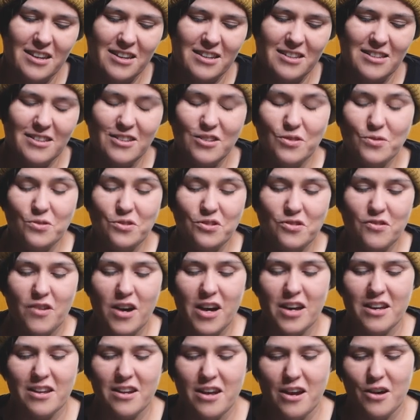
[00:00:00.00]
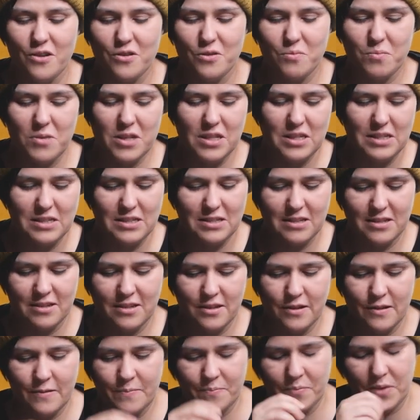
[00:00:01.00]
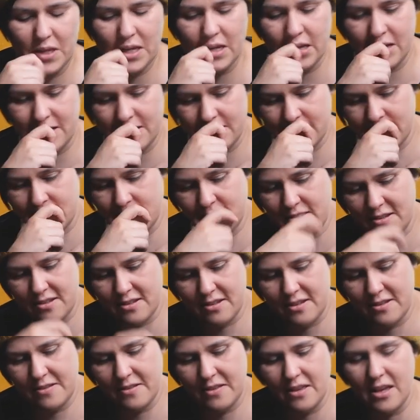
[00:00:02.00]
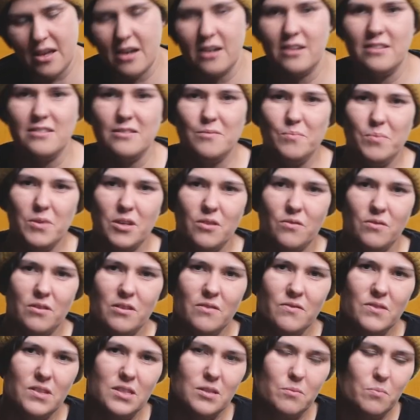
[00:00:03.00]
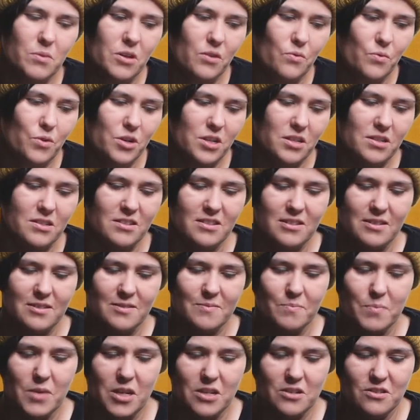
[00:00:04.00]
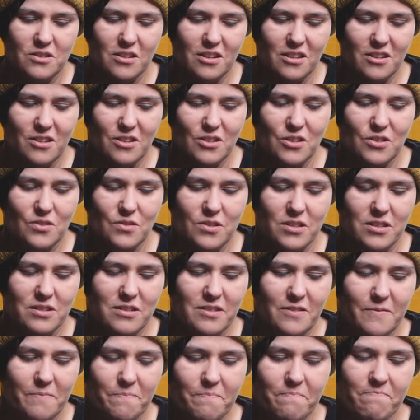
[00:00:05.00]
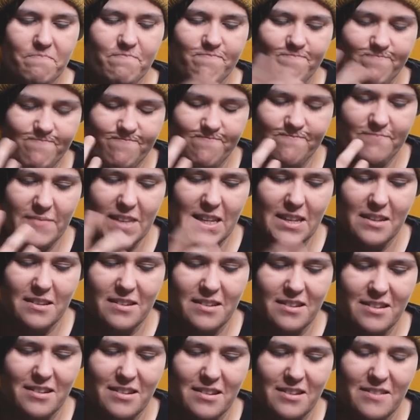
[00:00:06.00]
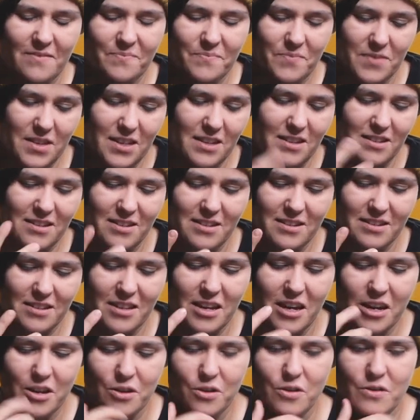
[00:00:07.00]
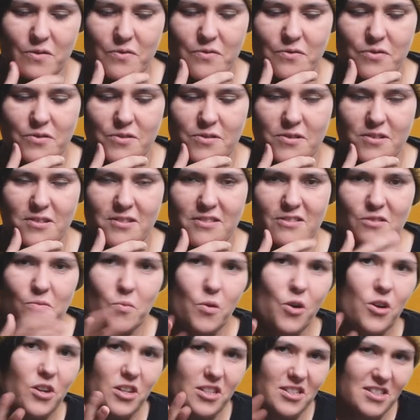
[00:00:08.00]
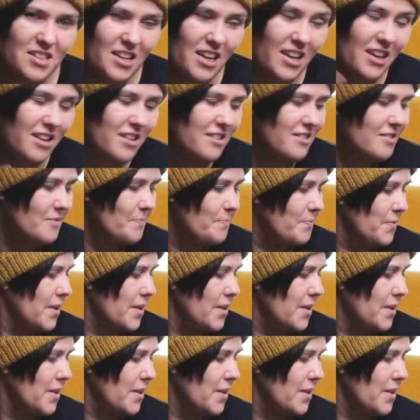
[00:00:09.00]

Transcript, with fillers: I need to try it out a bit um, and uh, yeah it's a big if it's a big one it's better to do it uh, in a kind of smaller scale